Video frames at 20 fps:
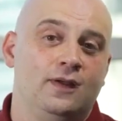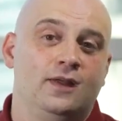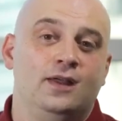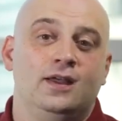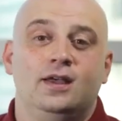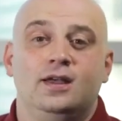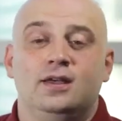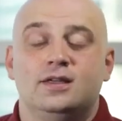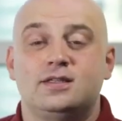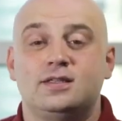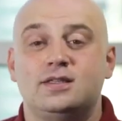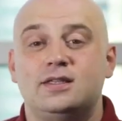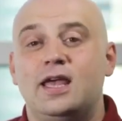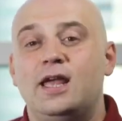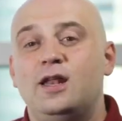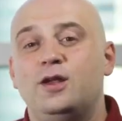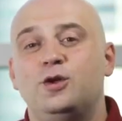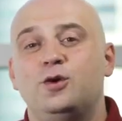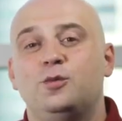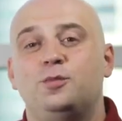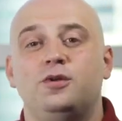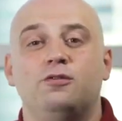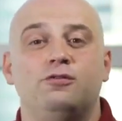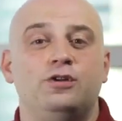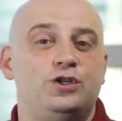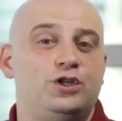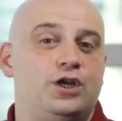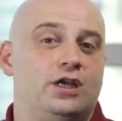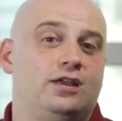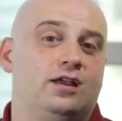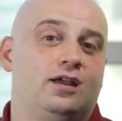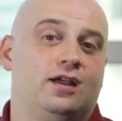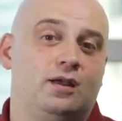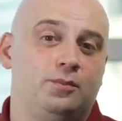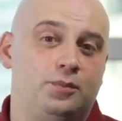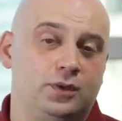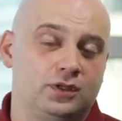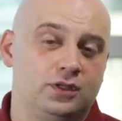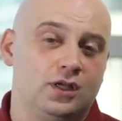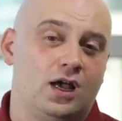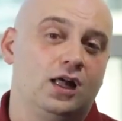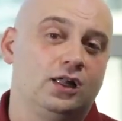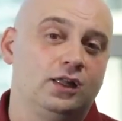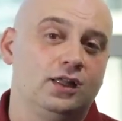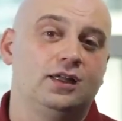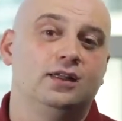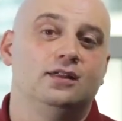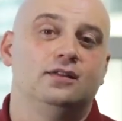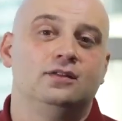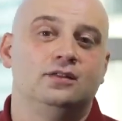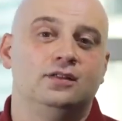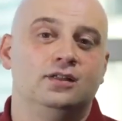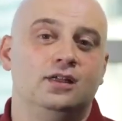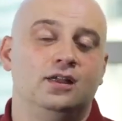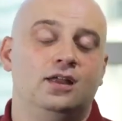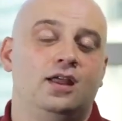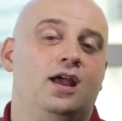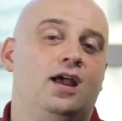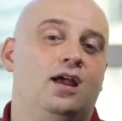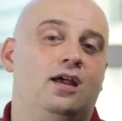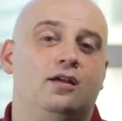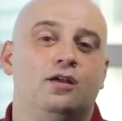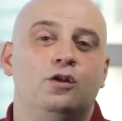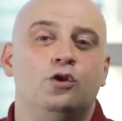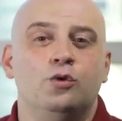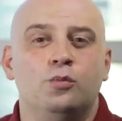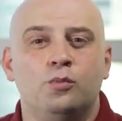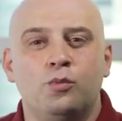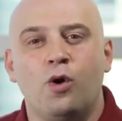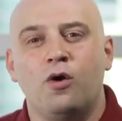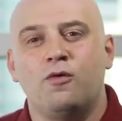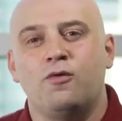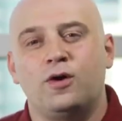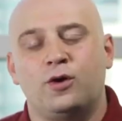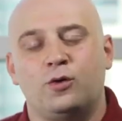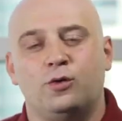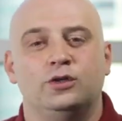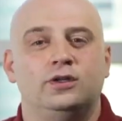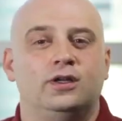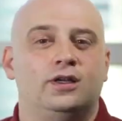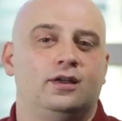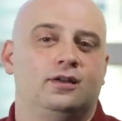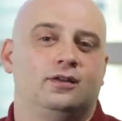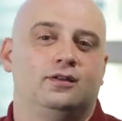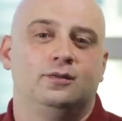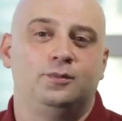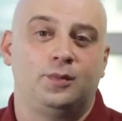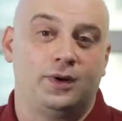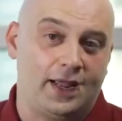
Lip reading: with smart contracts in order to raise capital for any kind of